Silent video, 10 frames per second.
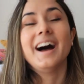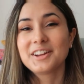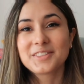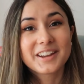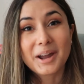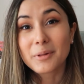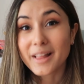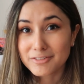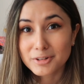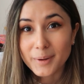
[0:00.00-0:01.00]
I don't think I will
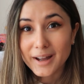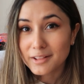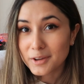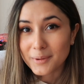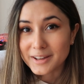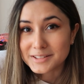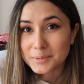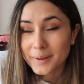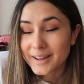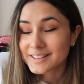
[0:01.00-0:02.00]
ever buy
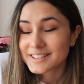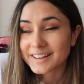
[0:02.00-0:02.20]
low-waisted pants